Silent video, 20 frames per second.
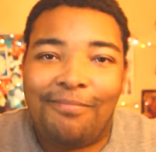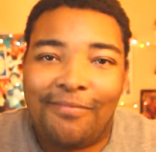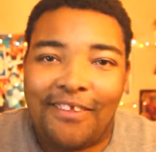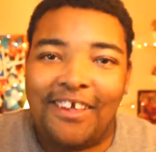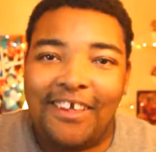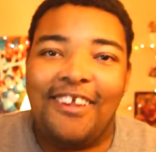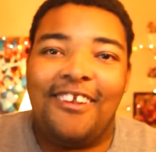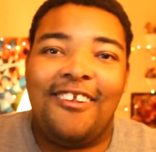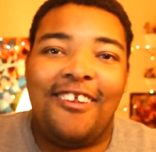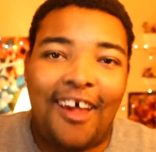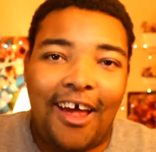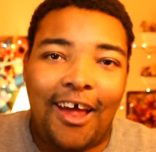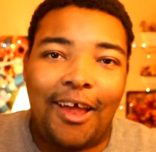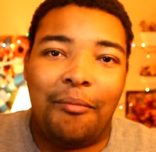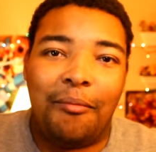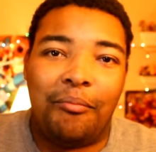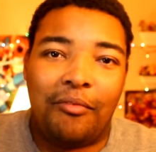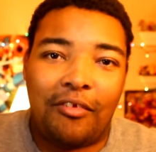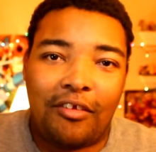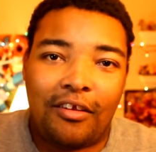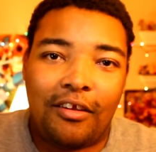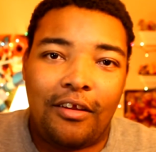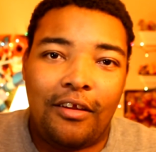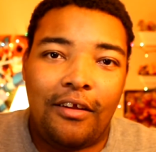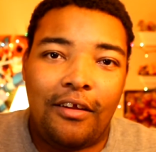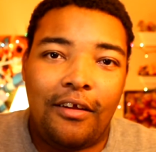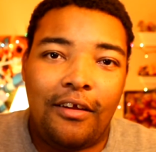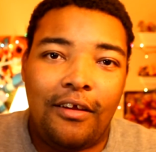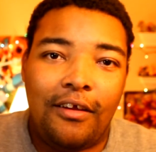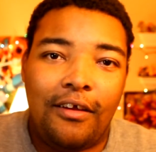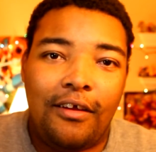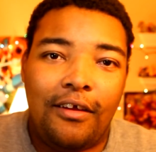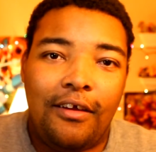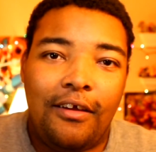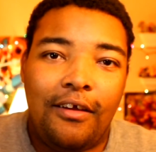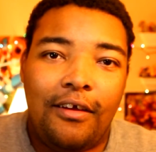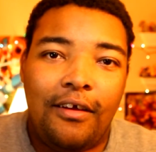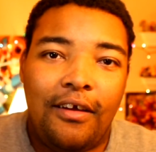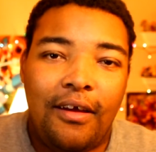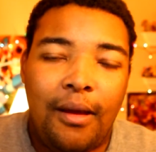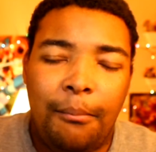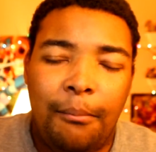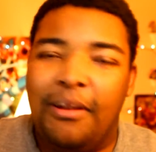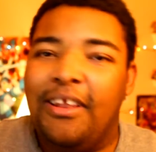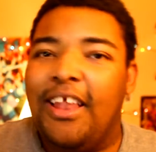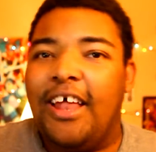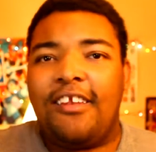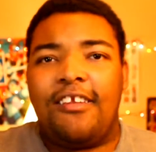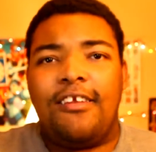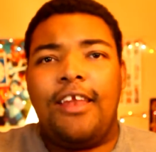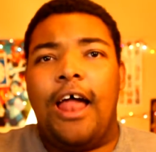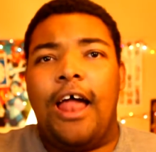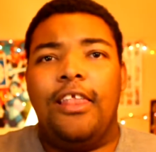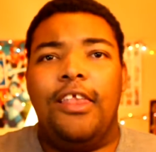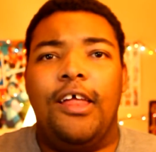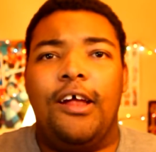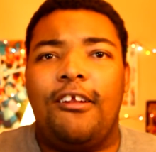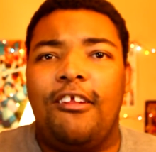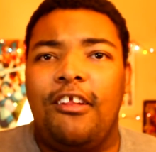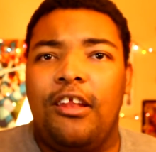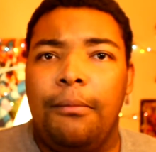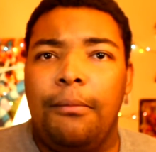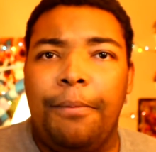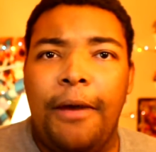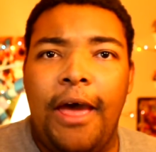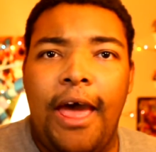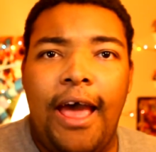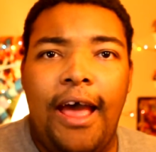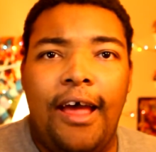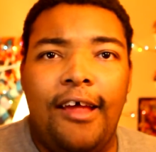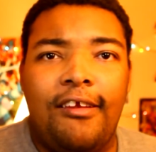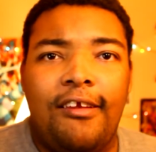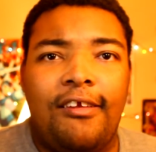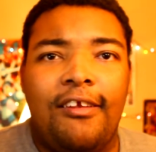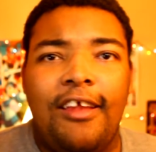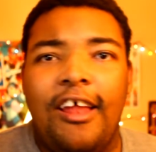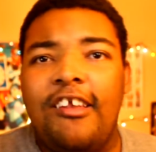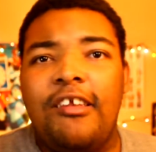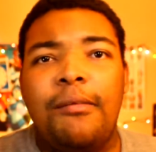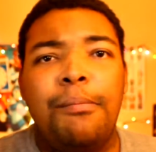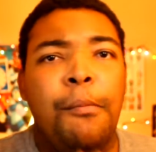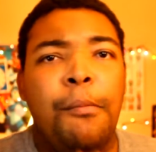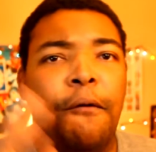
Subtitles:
the context for the dance. I'm sure people probably were like, I need to find the context. Maybe you